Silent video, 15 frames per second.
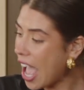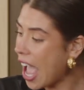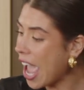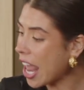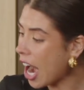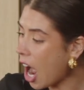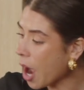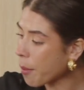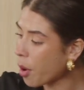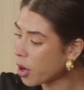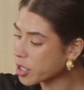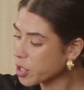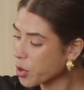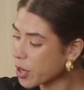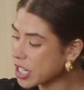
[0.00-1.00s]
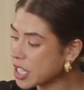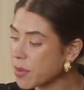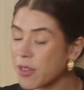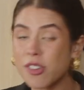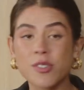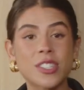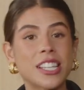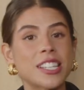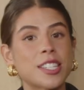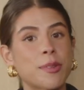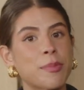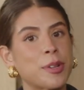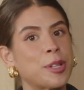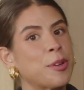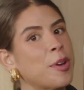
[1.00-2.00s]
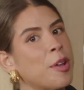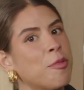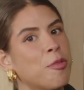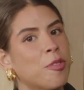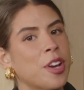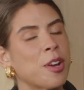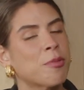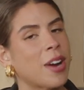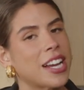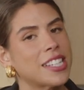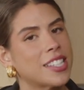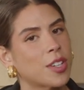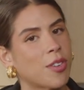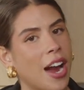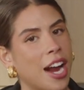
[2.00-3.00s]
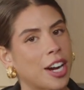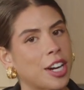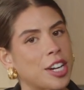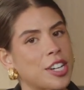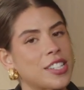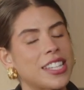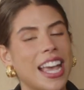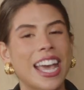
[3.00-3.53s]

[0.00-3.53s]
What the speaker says: And I'm also going to be using some gluten-free rice crackers,